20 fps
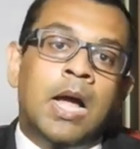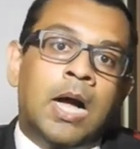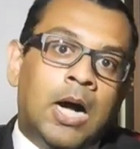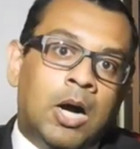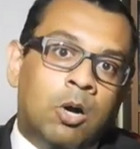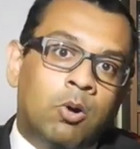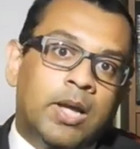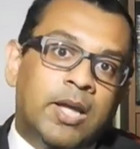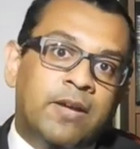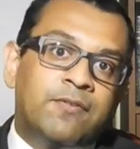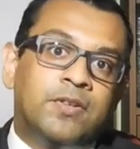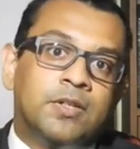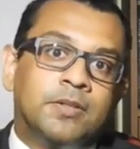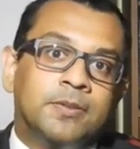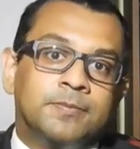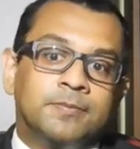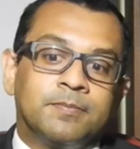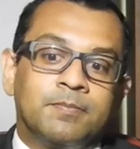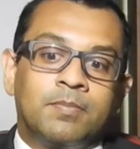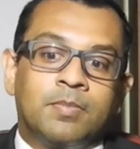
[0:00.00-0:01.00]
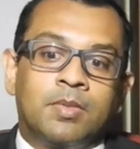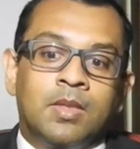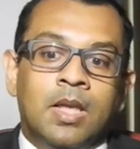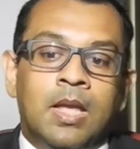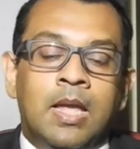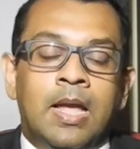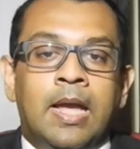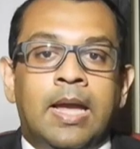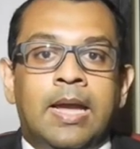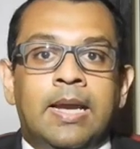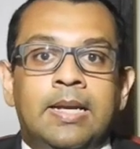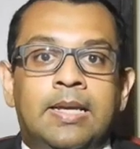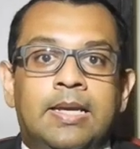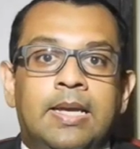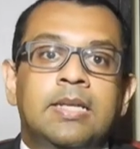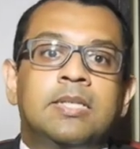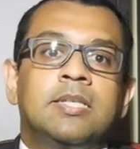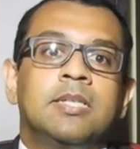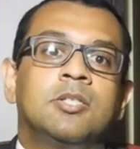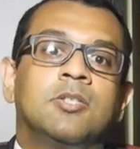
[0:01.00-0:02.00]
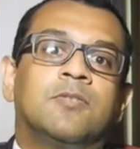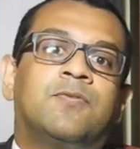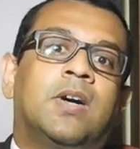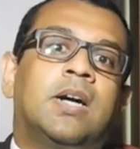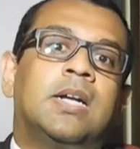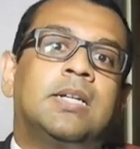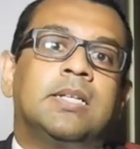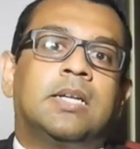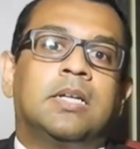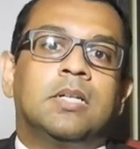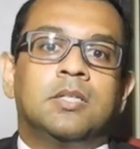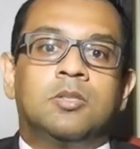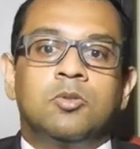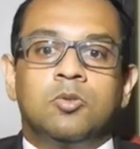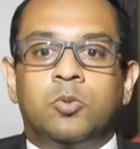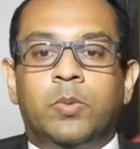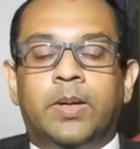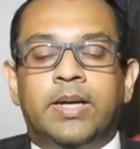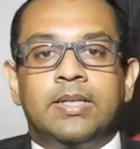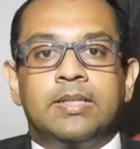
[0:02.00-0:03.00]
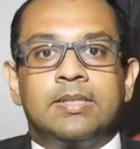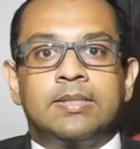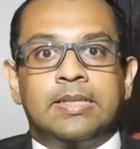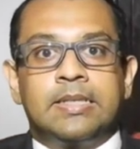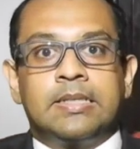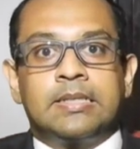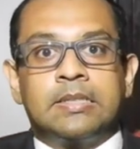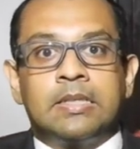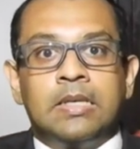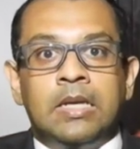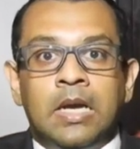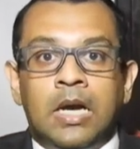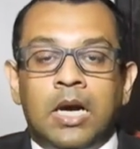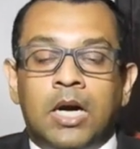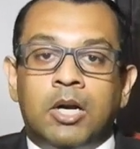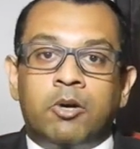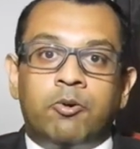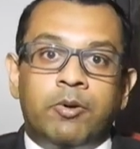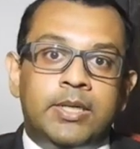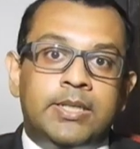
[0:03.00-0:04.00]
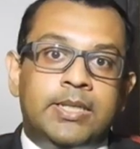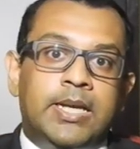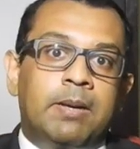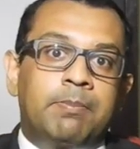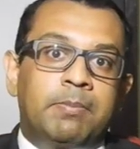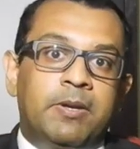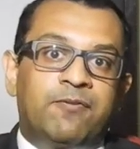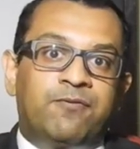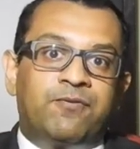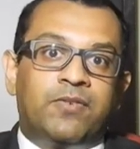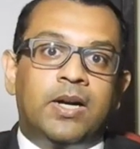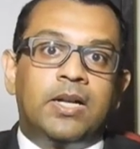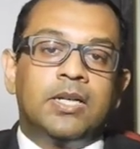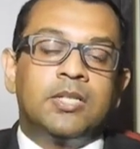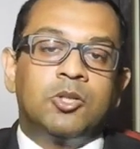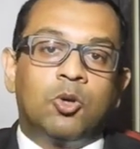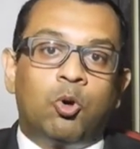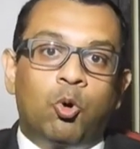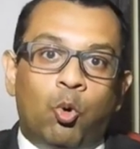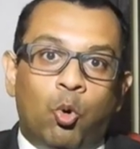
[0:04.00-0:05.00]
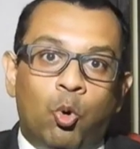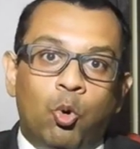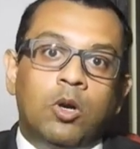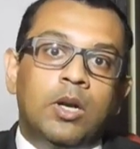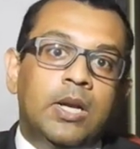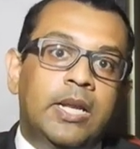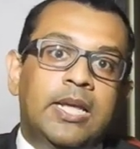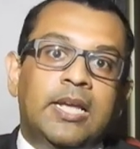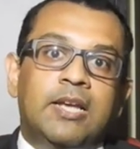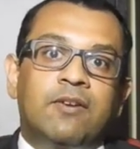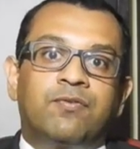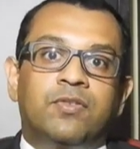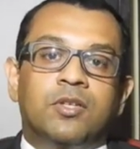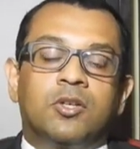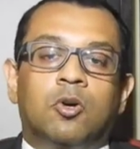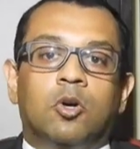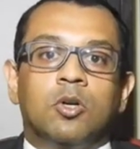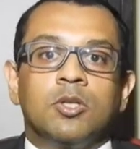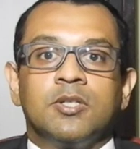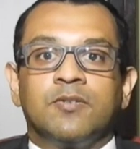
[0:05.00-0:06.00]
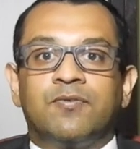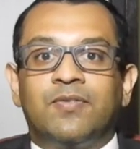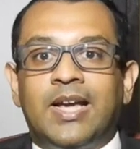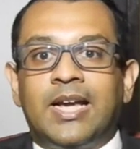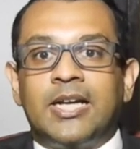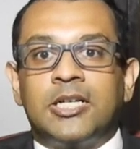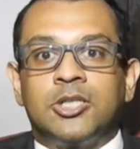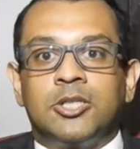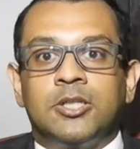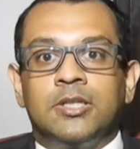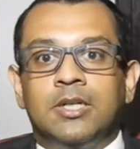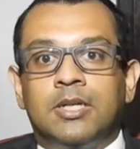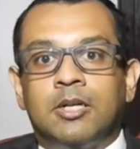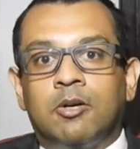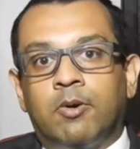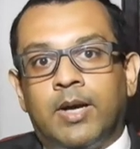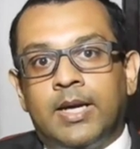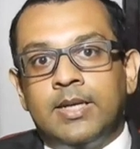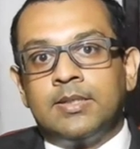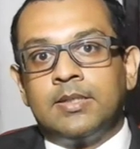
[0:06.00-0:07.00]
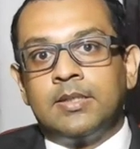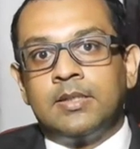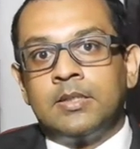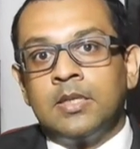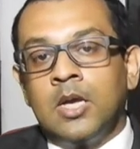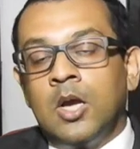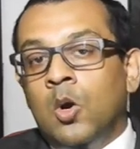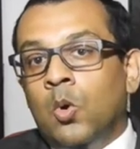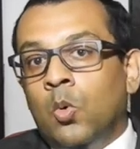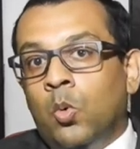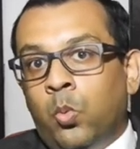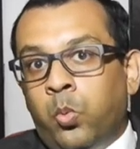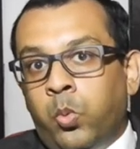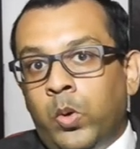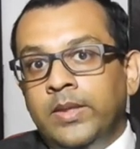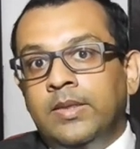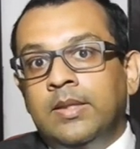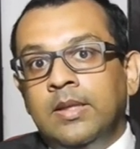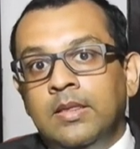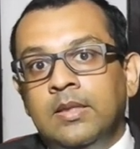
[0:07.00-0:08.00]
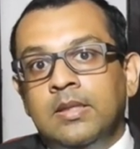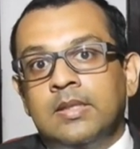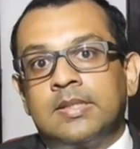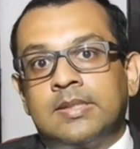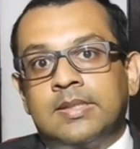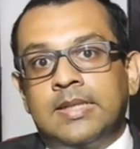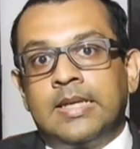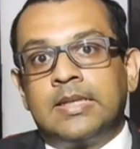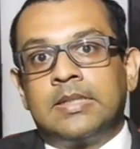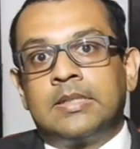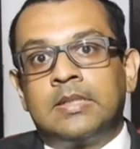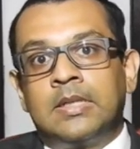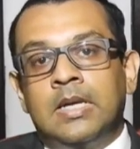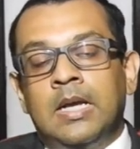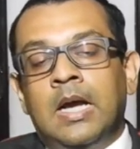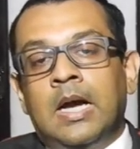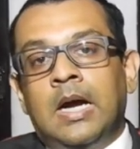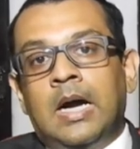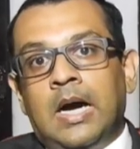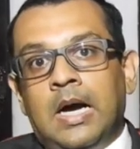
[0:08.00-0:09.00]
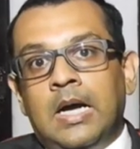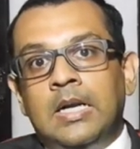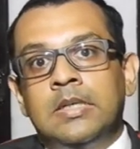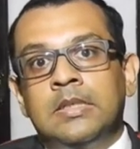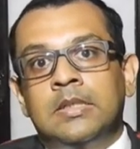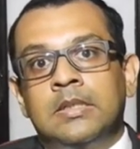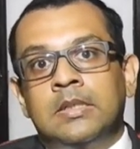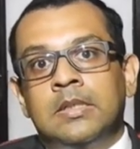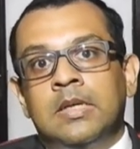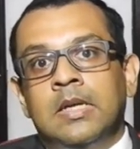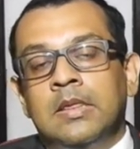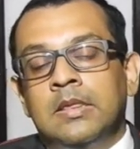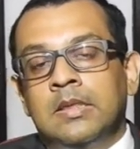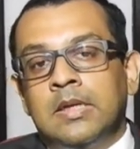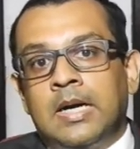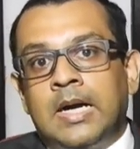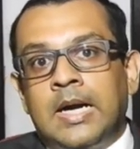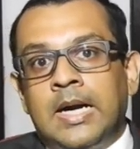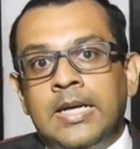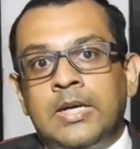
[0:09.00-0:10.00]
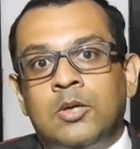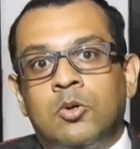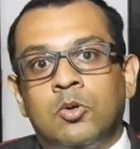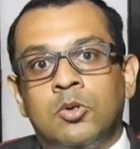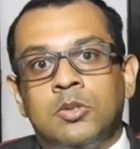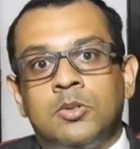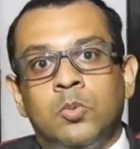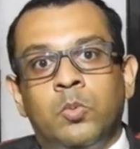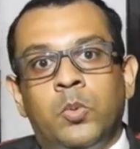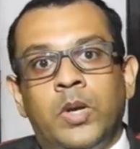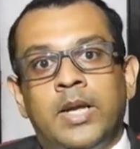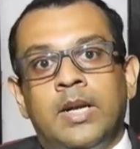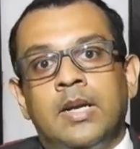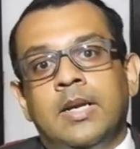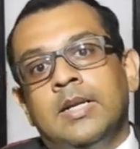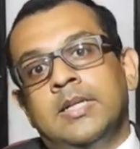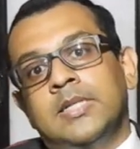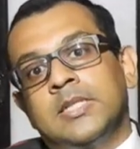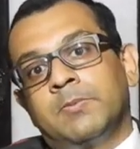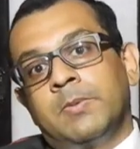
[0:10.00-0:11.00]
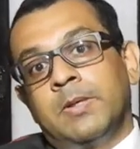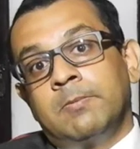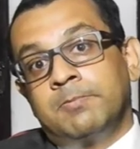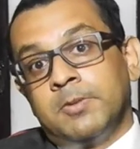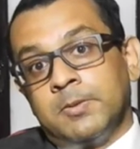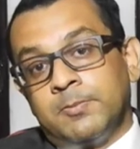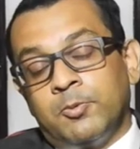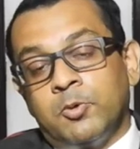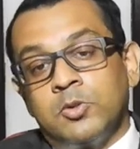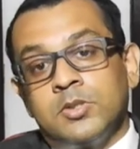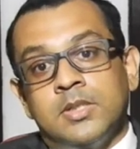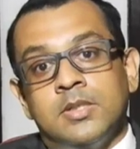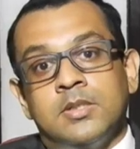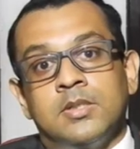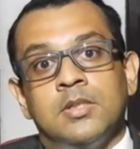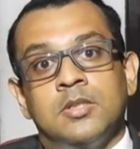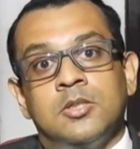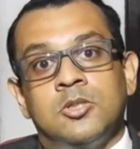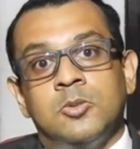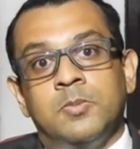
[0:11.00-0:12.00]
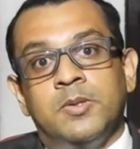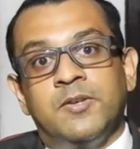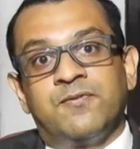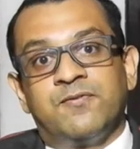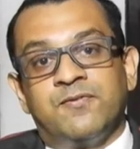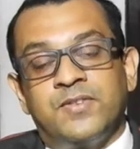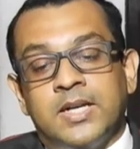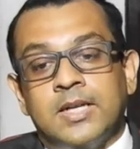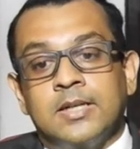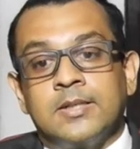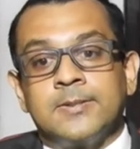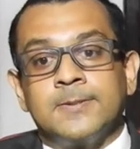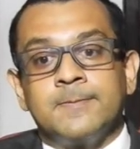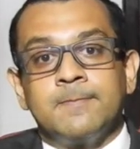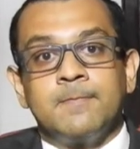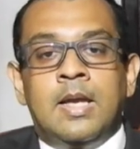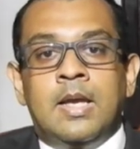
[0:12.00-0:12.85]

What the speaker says: However, in cases of Article 226, a writ can be filed only if the cause of action arises within the state under the High Court where it is being purported to be filed.